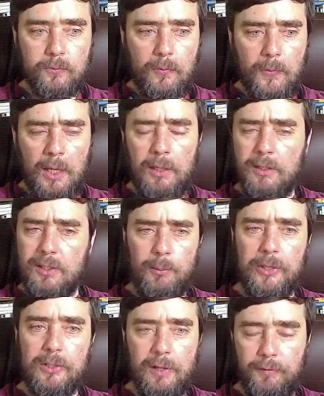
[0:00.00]
and there's some
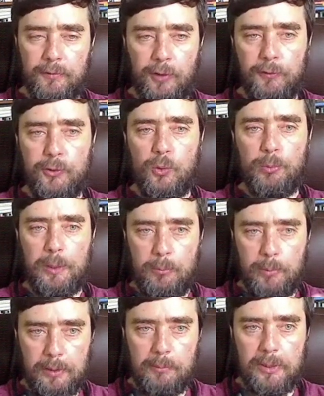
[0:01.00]
other stuff involved too, but,
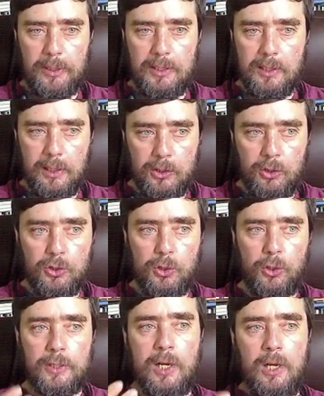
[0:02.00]
but, but these electric
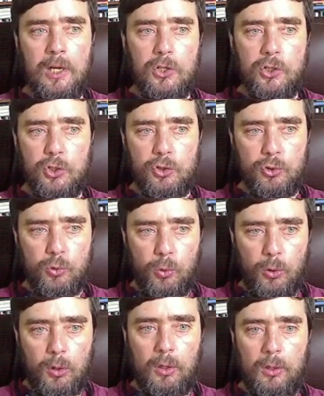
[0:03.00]
circuits
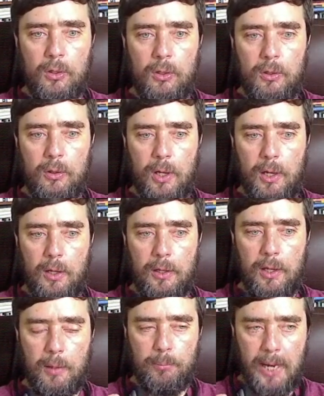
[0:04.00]
store
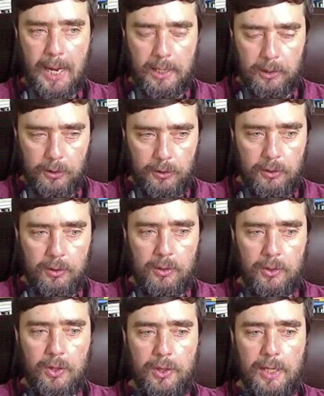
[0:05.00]
a pattern
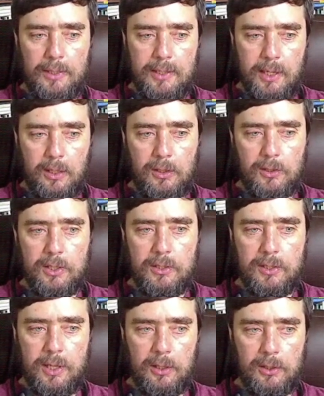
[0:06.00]
that tells the
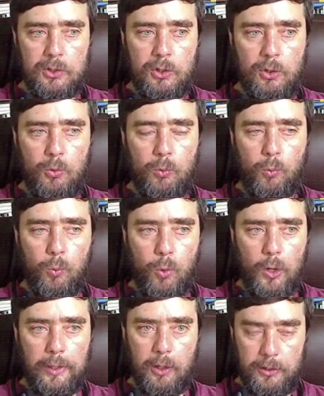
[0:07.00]
cells
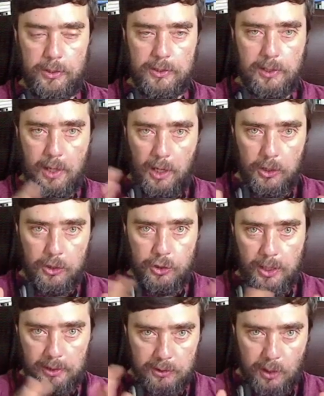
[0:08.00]
what, on this large
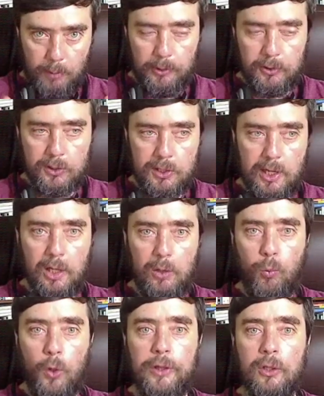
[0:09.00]
anatomical scale, what they're